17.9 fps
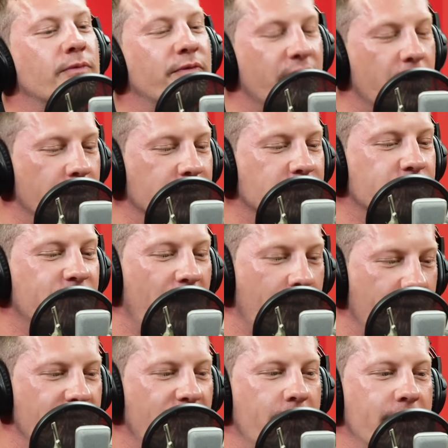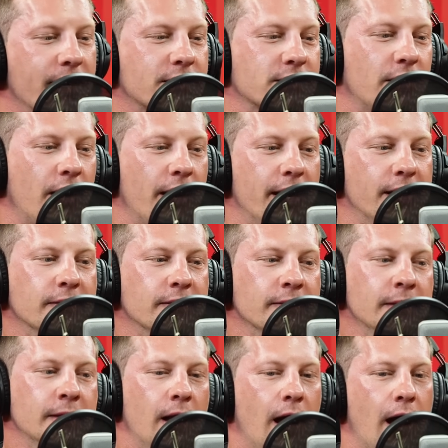Wirtz, very excited.
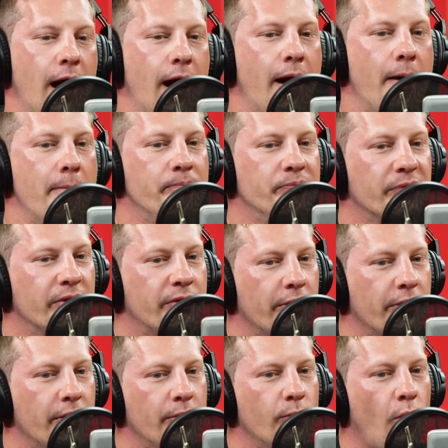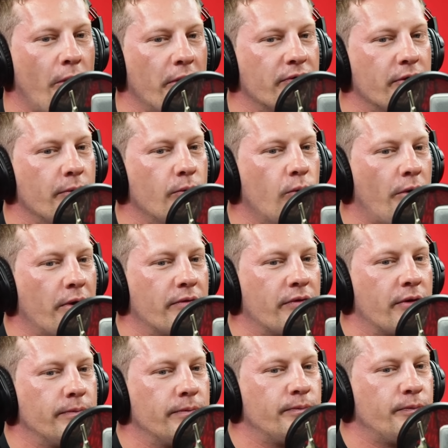One of
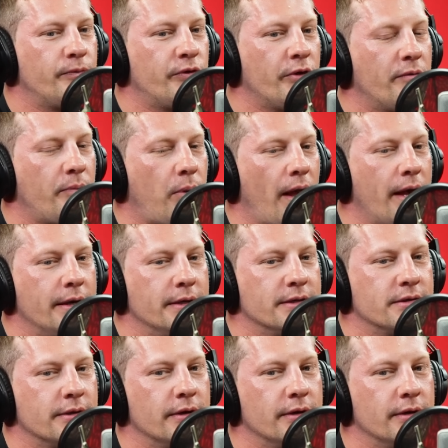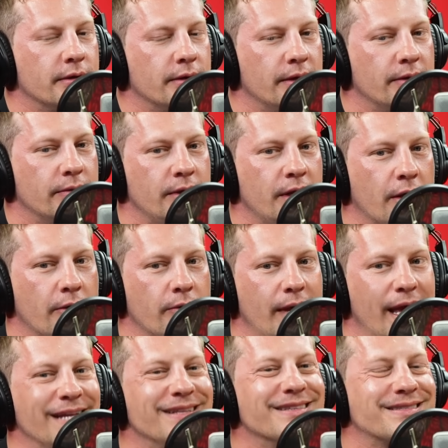the sort of players that
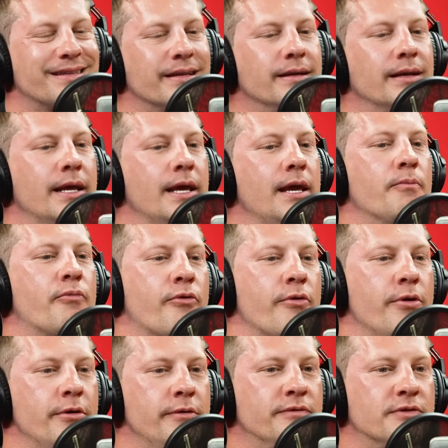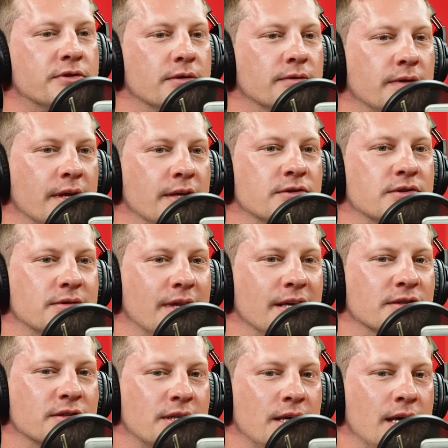instantly improves
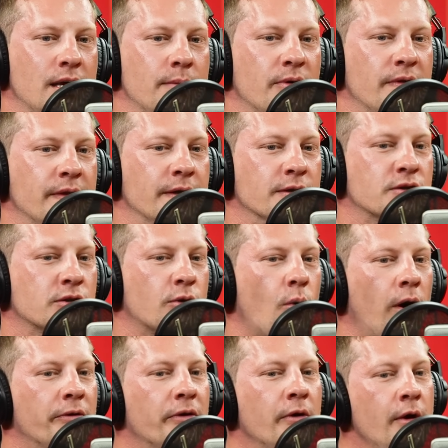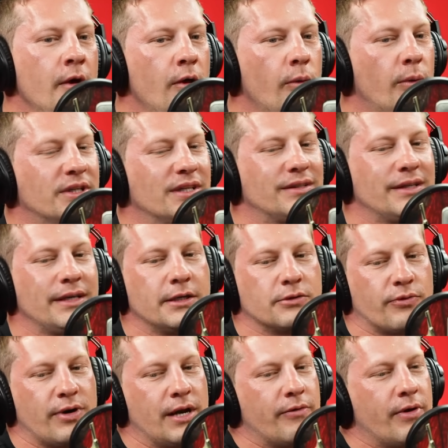this team and this squad, which I think
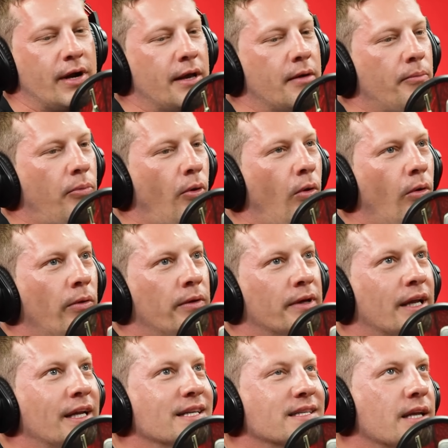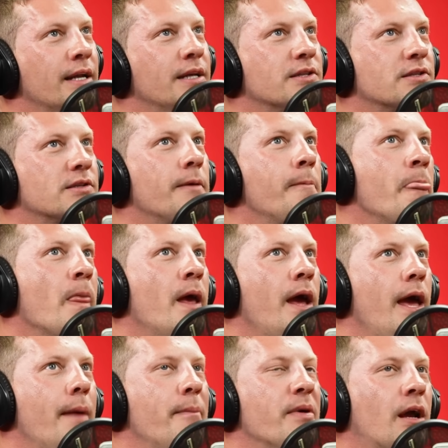is really important. And
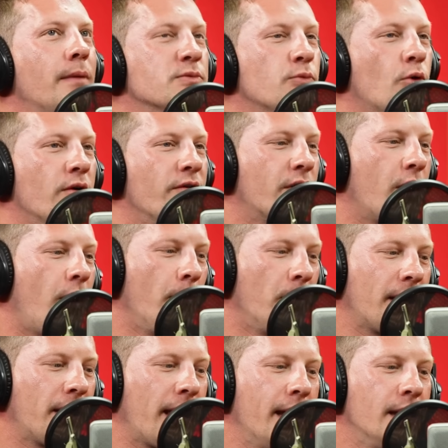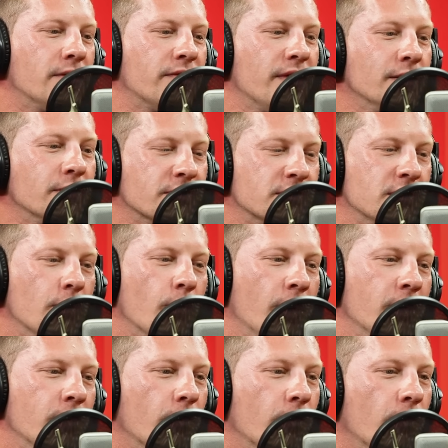it becomes more of a complicated thing, doesn't it?
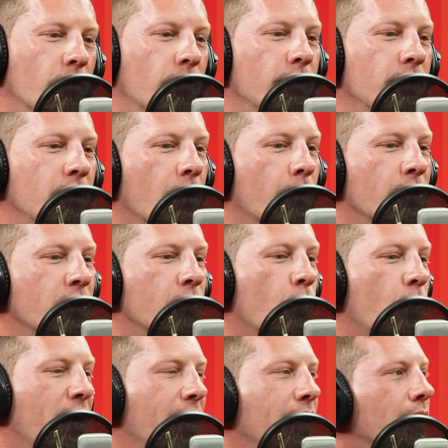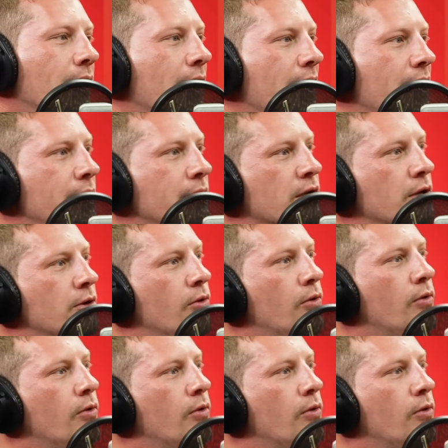When you're winning leagues and